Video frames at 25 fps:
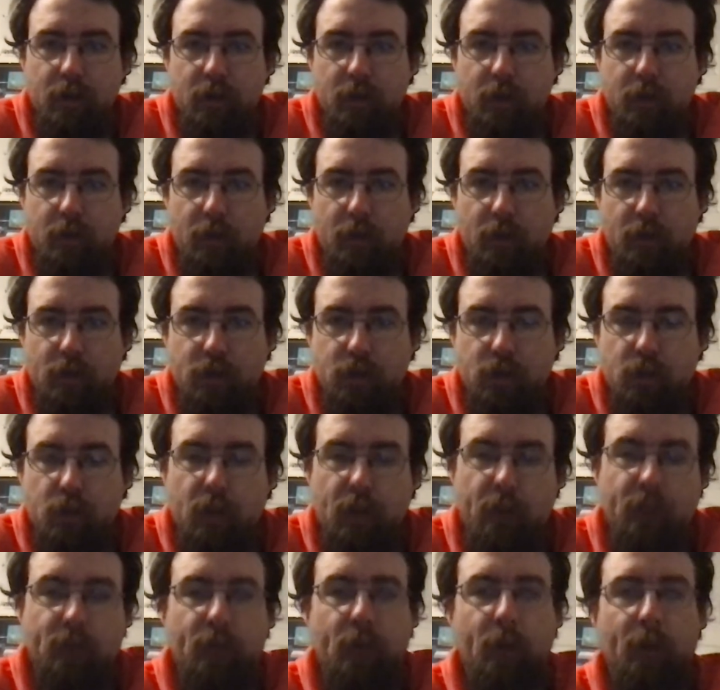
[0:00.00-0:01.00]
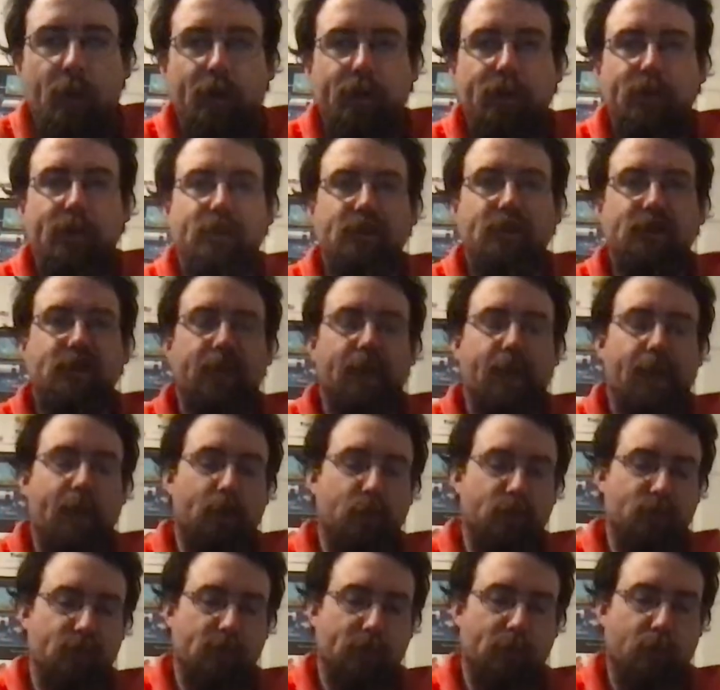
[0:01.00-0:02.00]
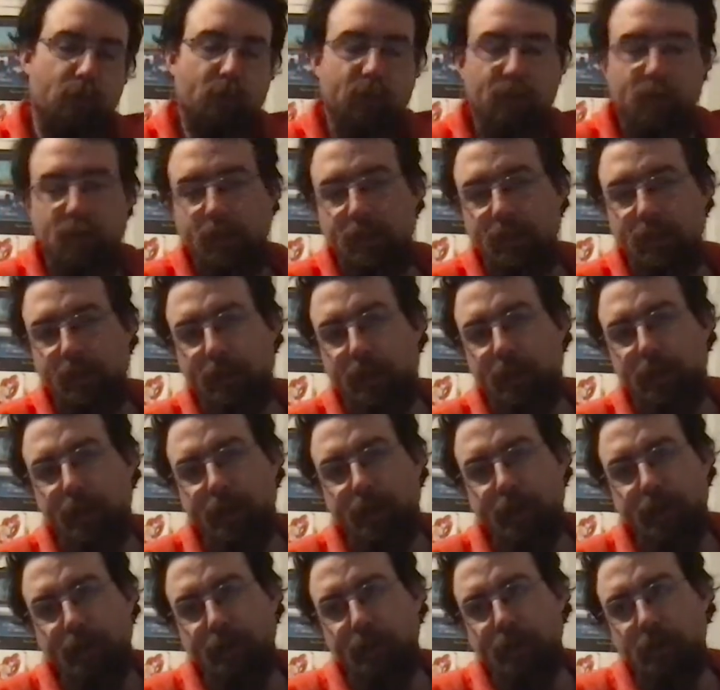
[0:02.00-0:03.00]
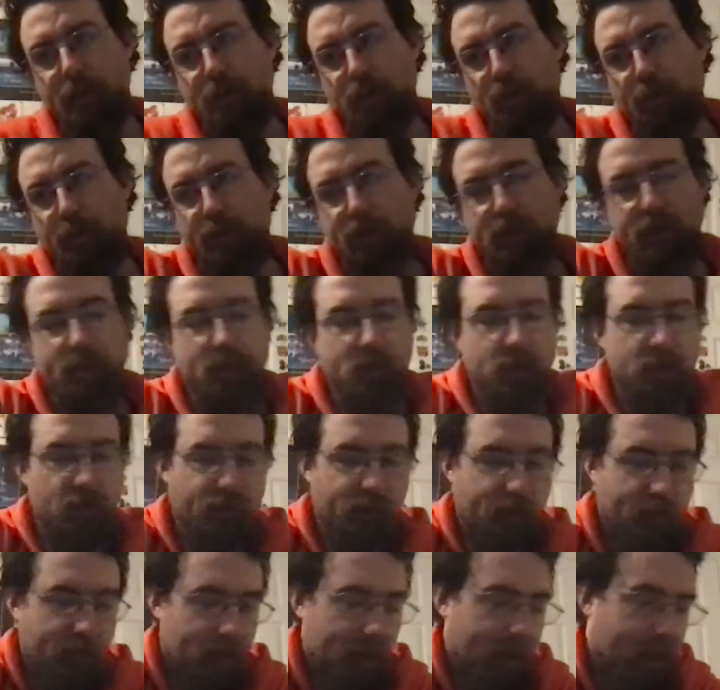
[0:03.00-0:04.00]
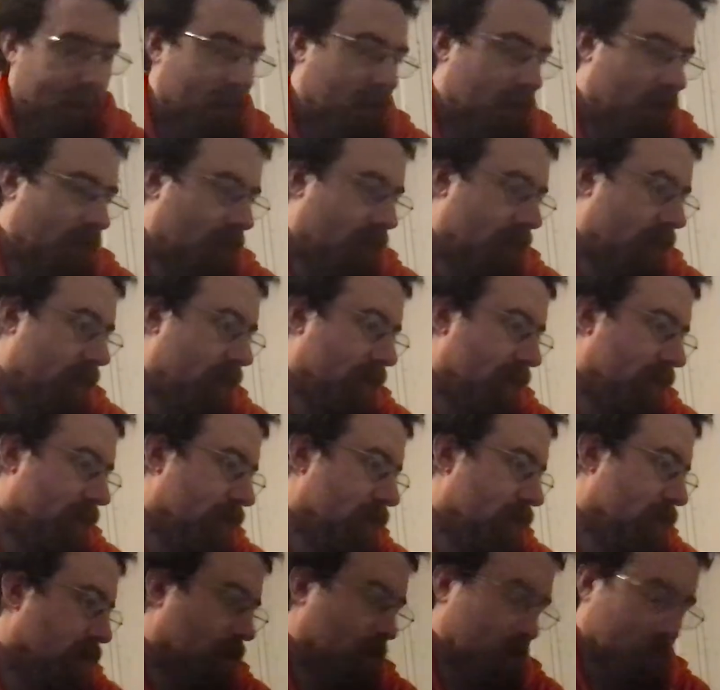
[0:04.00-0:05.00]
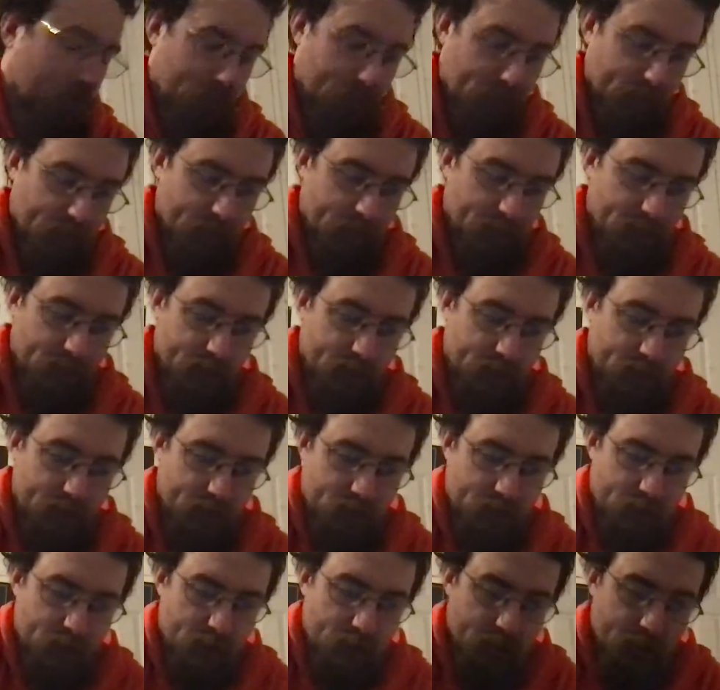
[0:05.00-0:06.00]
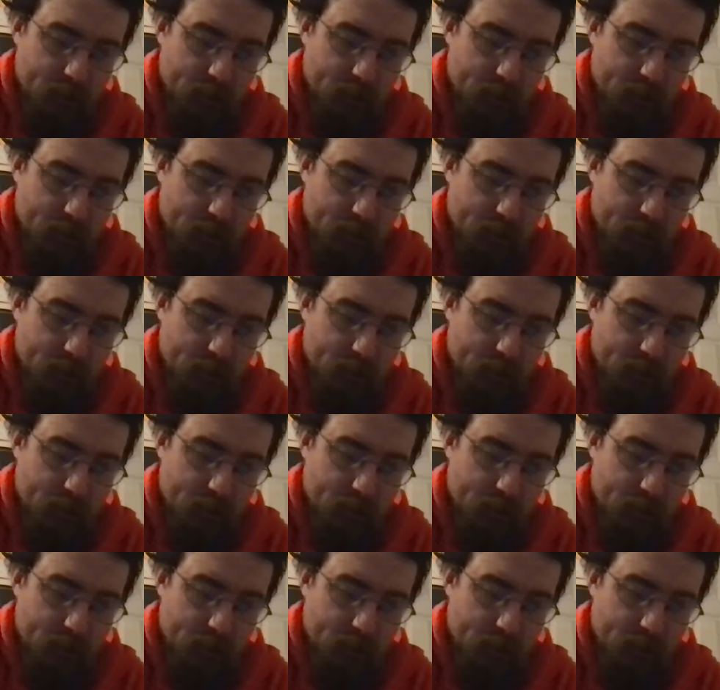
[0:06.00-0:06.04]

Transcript: March 24th, Tales from the Borderlands, which is finally getting re released again.